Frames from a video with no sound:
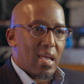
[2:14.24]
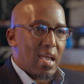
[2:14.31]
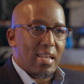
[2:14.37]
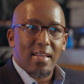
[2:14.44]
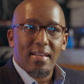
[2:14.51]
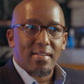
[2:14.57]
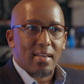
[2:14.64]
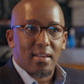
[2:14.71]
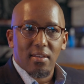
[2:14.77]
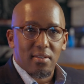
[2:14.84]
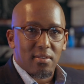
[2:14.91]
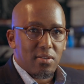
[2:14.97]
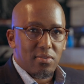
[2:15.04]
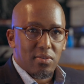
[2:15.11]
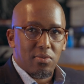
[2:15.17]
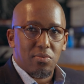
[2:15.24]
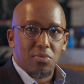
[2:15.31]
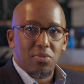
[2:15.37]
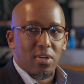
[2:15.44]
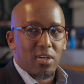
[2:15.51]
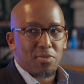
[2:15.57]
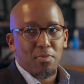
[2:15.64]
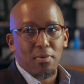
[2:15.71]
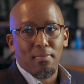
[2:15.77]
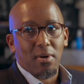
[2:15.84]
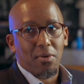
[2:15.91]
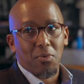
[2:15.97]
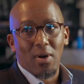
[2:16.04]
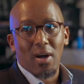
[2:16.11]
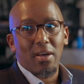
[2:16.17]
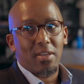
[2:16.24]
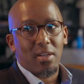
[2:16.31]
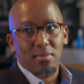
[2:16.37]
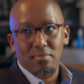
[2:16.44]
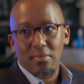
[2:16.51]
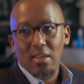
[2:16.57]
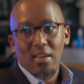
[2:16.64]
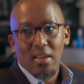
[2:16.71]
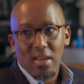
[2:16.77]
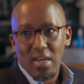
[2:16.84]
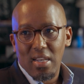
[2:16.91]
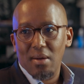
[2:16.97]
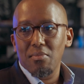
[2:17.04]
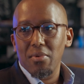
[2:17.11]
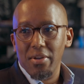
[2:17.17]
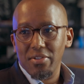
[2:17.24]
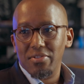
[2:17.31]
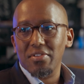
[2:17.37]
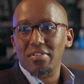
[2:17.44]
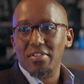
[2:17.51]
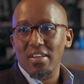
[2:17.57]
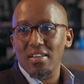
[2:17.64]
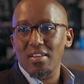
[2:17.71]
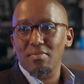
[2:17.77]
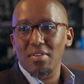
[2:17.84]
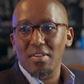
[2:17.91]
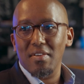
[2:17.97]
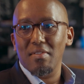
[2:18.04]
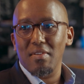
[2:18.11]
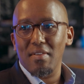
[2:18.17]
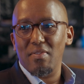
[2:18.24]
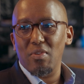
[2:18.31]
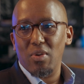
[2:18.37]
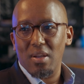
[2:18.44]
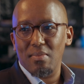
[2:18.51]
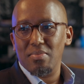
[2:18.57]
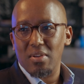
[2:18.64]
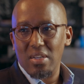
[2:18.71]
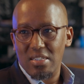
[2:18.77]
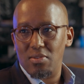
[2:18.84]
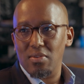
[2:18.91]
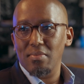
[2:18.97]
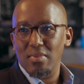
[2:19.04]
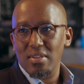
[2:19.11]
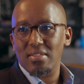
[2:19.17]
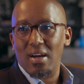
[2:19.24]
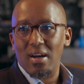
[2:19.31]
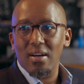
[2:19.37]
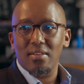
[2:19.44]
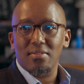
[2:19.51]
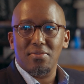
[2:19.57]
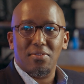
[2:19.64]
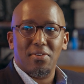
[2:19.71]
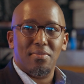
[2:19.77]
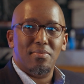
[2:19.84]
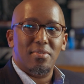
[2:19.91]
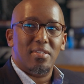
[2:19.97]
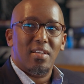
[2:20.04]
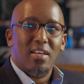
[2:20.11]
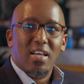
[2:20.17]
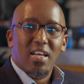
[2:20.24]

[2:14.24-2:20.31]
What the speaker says: any day, you know, you'd ask me about wine, and I'm ready to share, even when I'm extremely tired. You know what I mean?